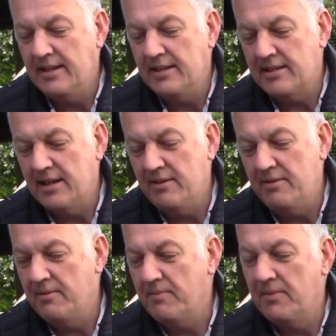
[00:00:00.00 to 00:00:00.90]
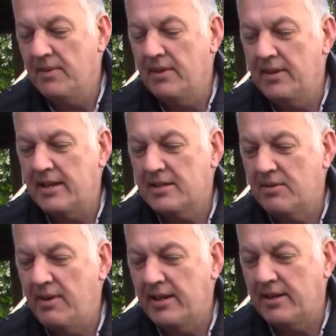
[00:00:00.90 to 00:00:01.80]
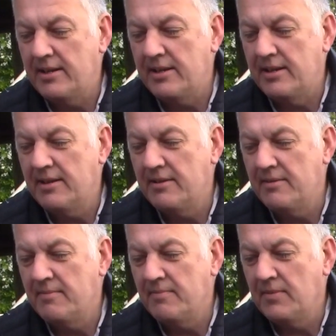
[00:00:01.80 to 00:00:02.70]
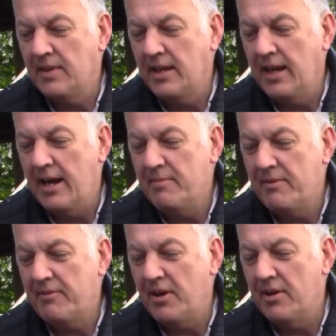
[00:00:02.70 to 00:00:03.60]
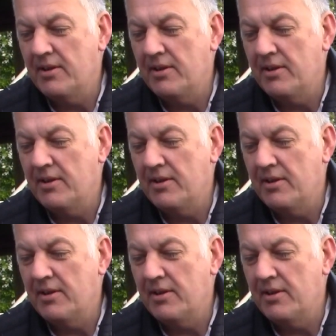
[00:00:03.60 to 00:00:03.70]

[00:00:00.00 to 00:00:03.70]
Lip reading: So that's quite good. And we've got